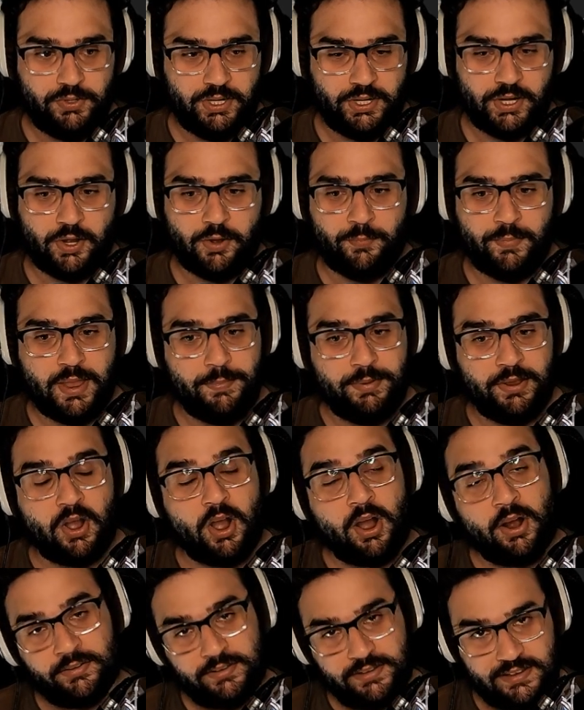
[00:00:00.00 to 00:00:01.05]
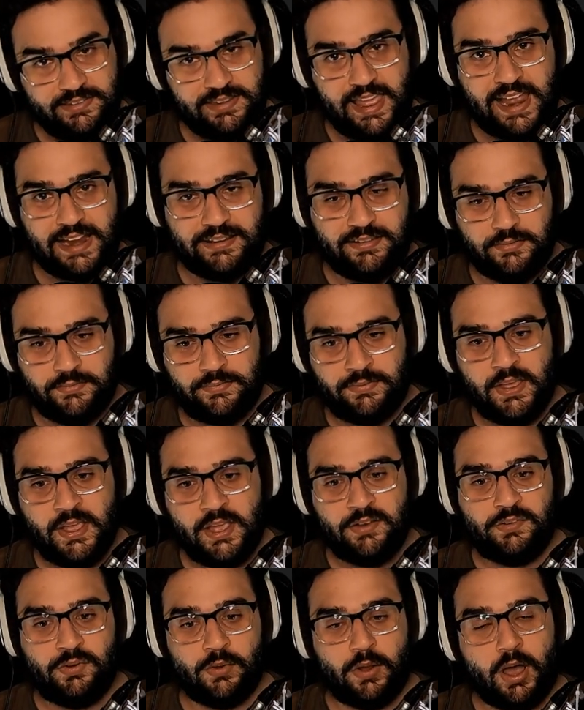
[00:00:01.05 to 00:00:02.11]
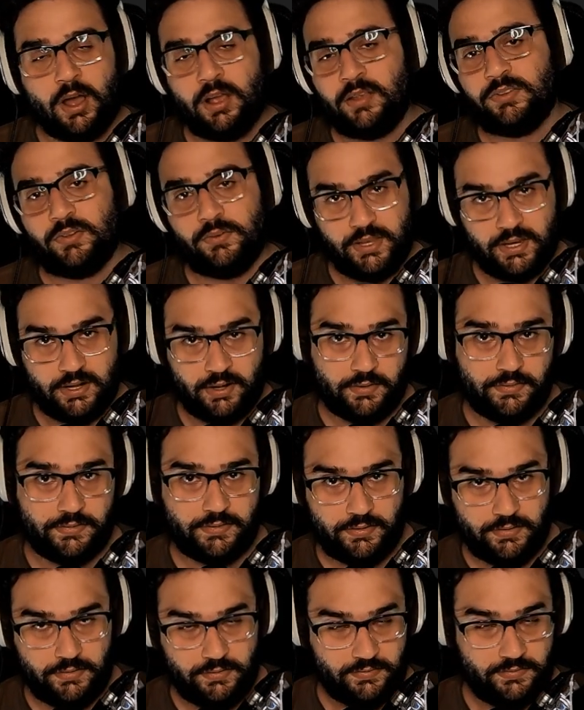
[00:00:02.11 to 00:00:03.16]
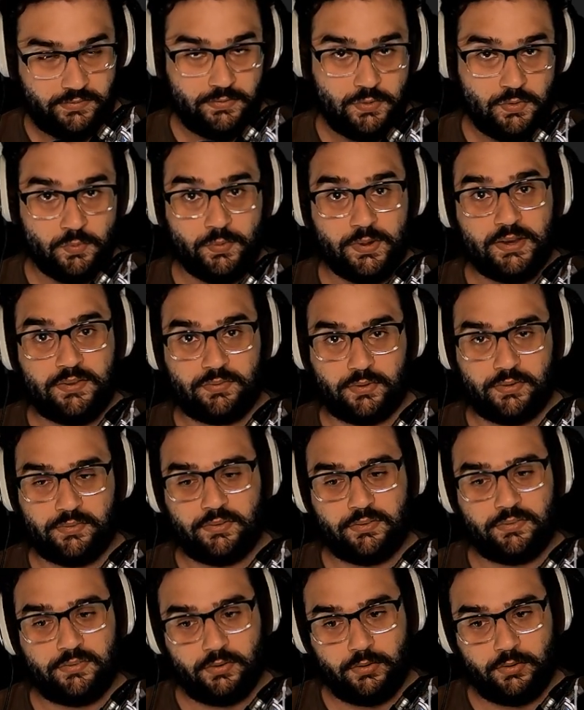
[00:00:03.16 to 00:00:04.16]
you know, maybe aren't as active to also get onto these new resources.